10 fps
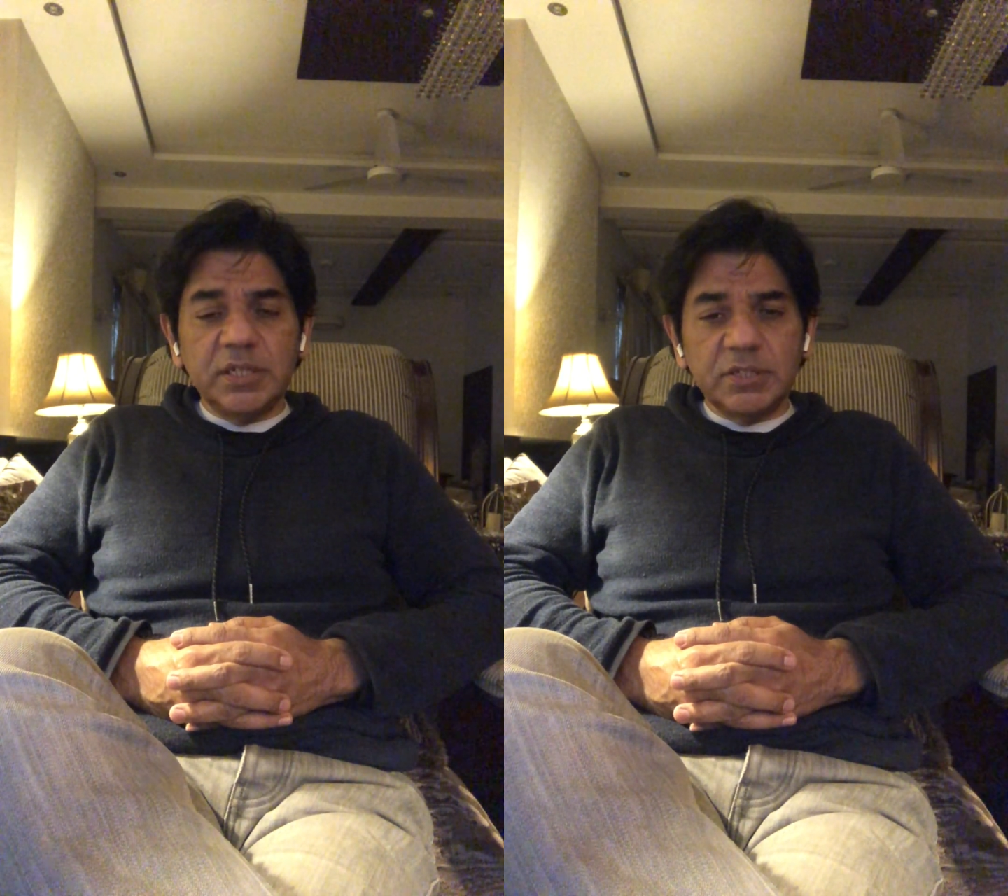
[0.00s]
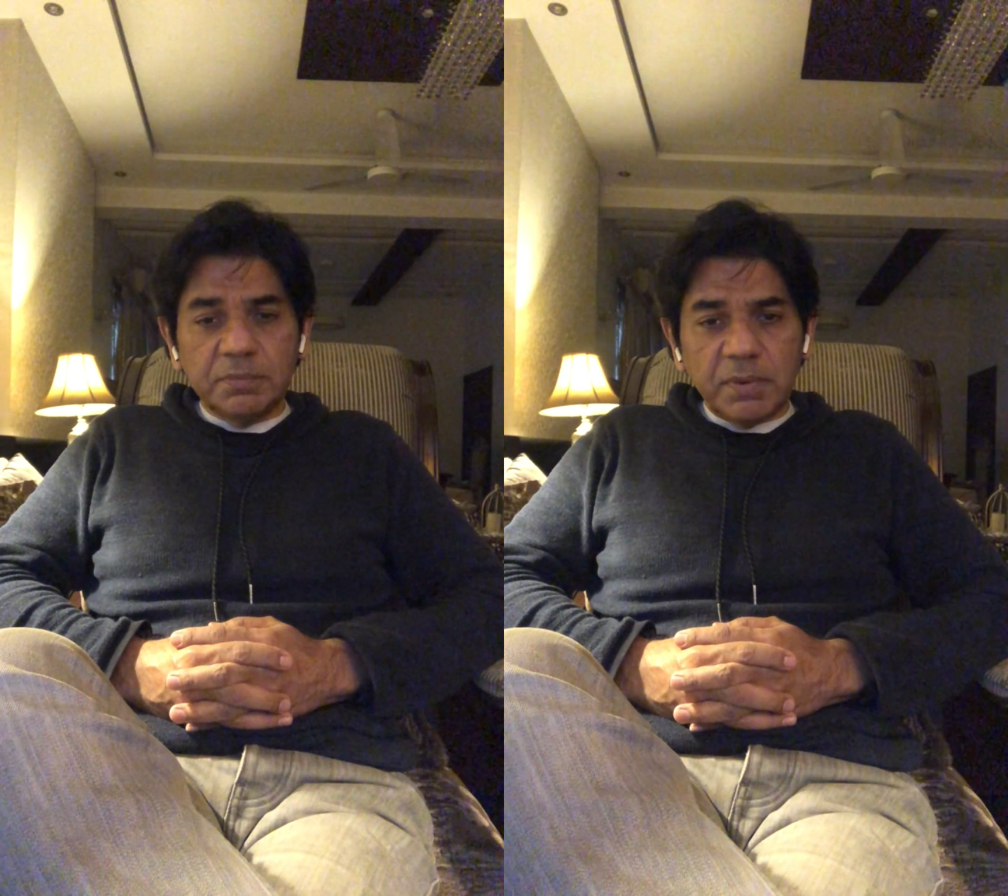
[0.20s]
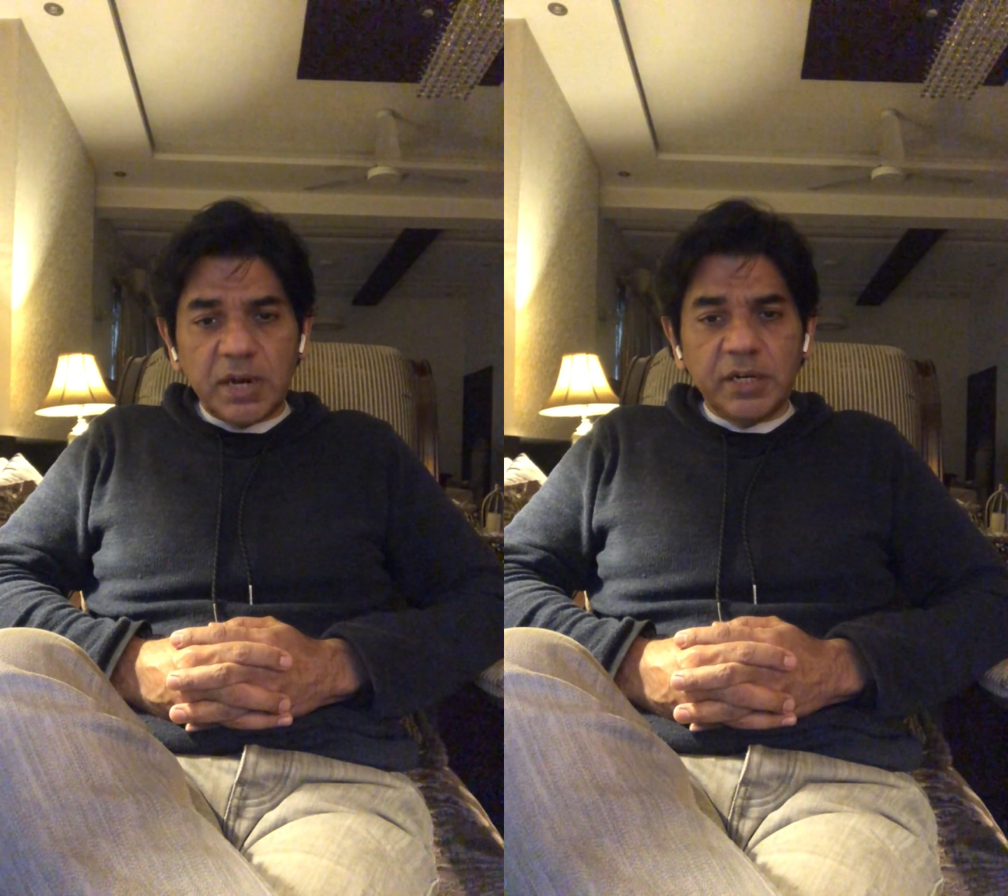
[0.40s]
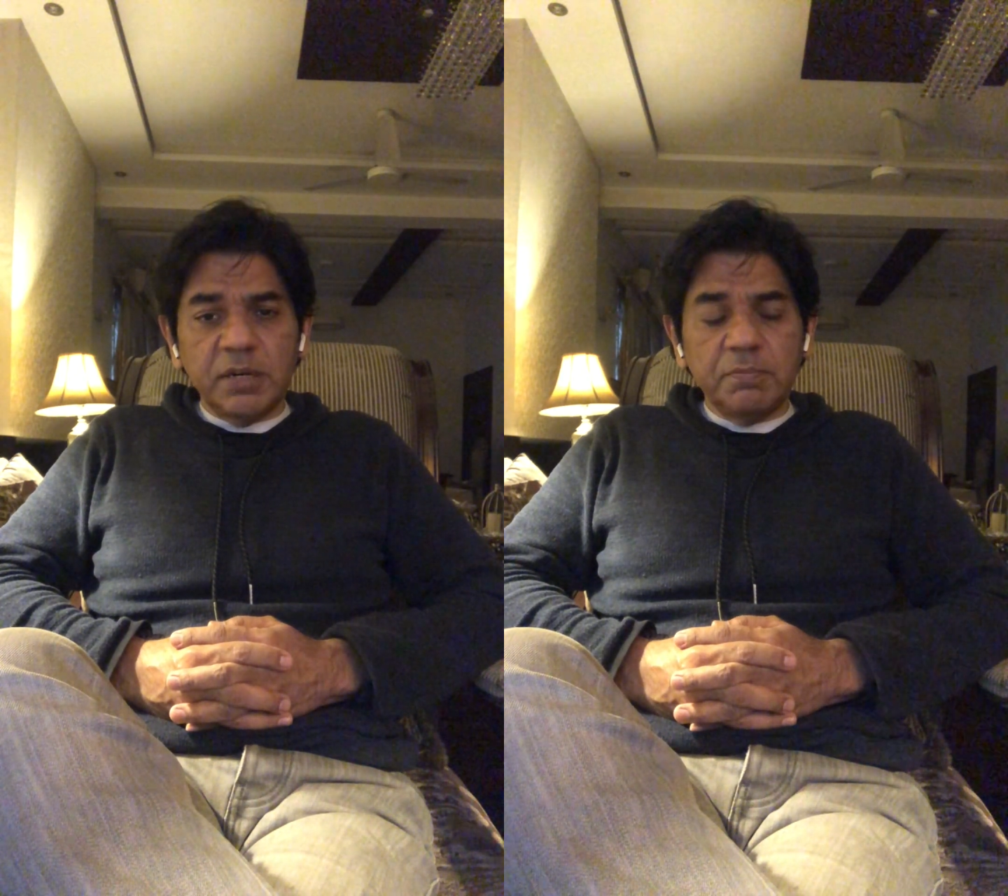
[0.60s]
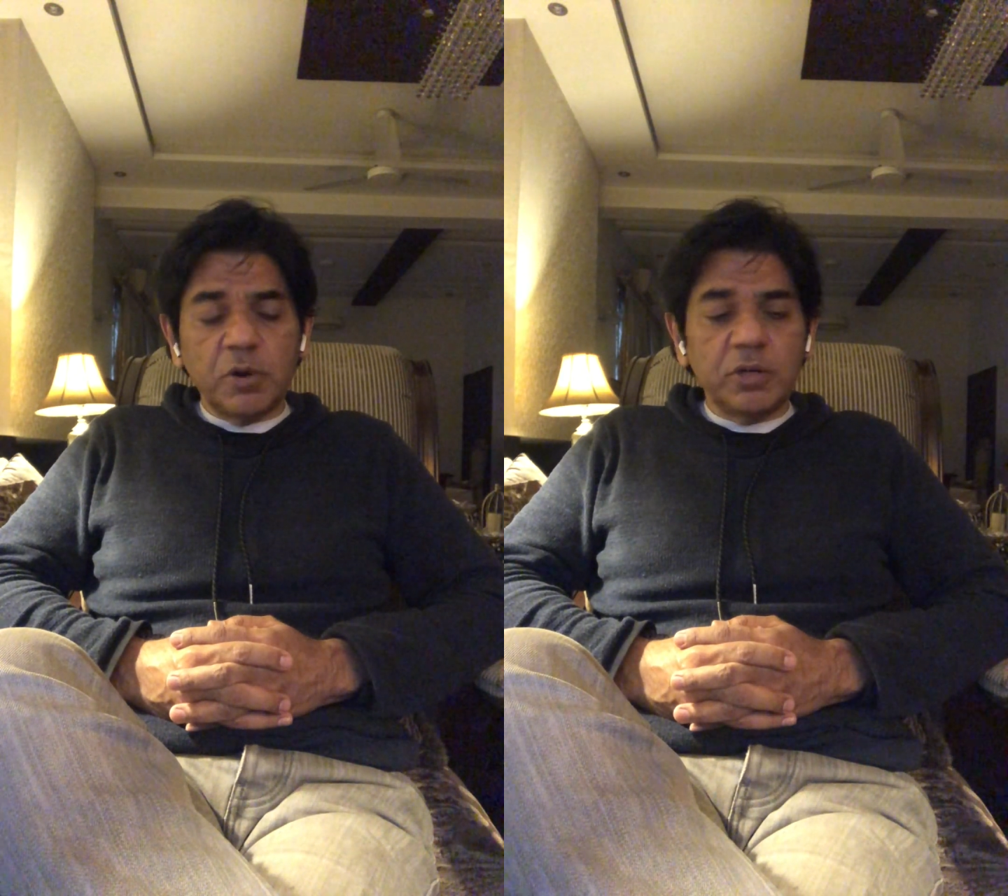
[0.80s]
it's an
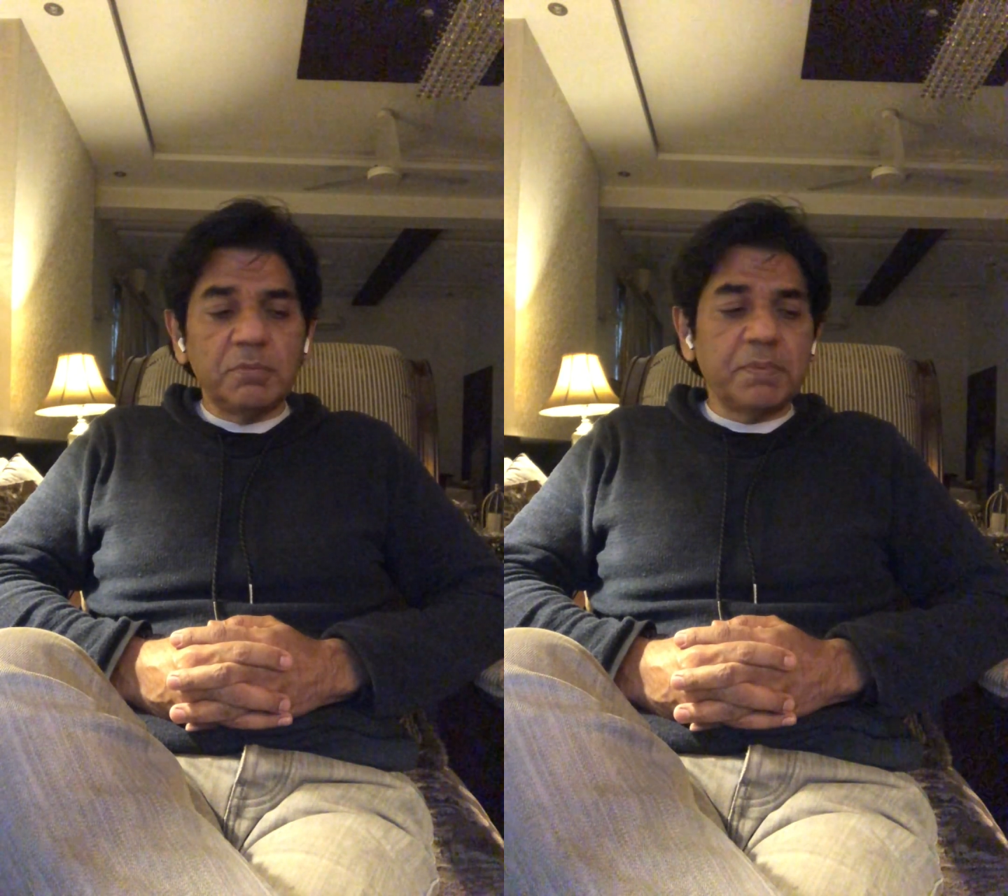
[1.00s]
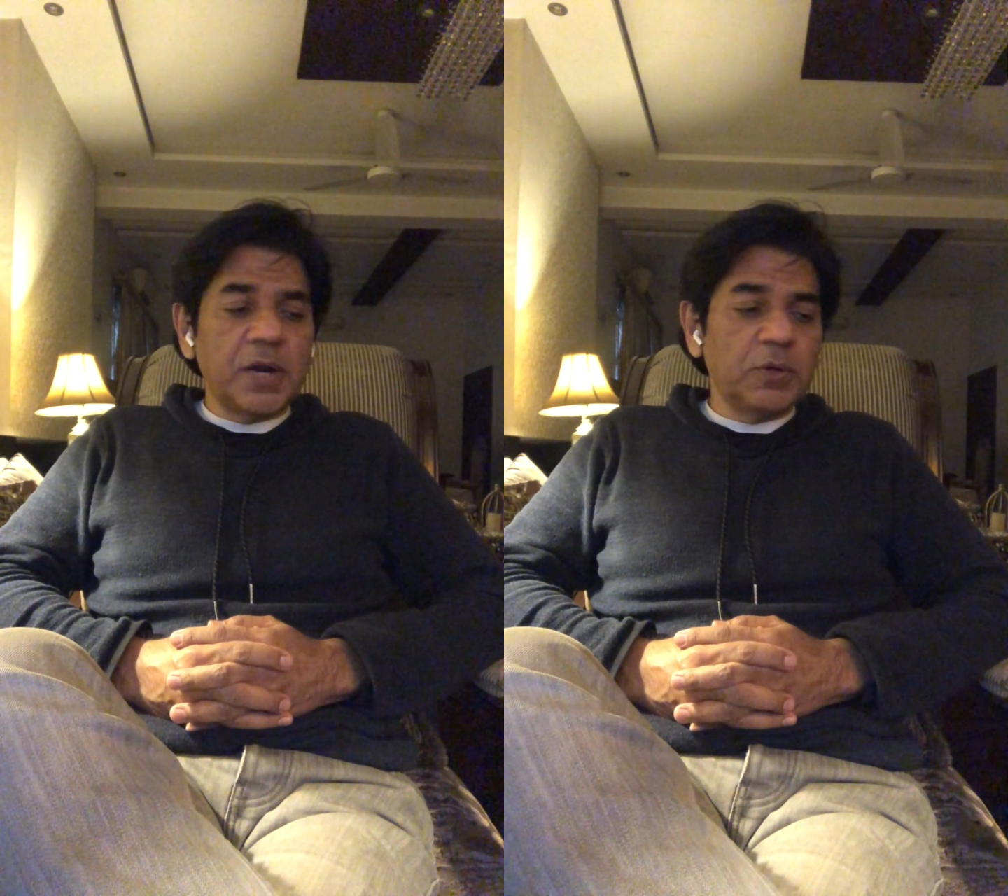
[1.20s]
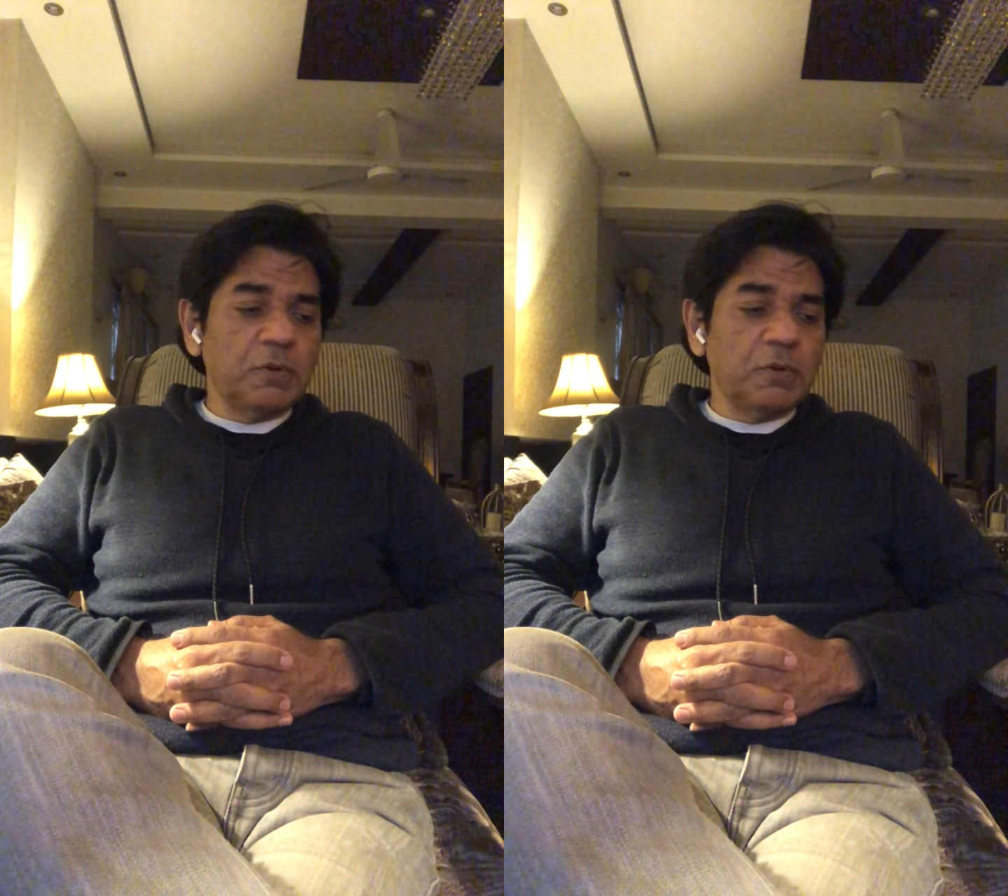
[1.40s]
important part